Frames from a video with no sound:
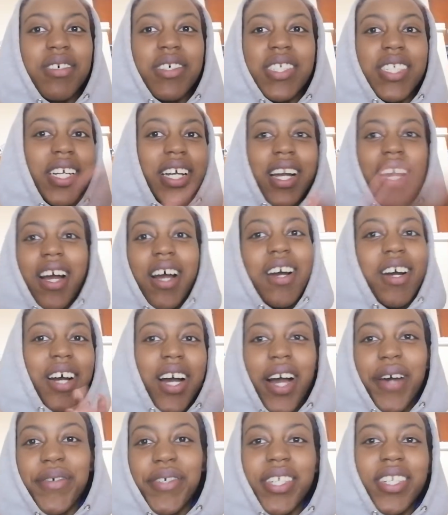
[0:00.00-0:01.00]
I was like,
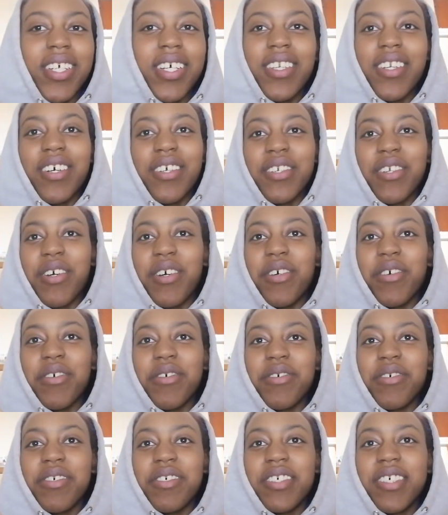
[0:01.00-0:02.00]
how did I not
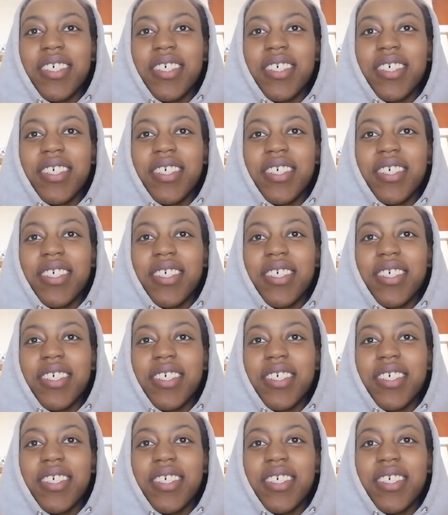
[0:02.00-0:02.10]
know?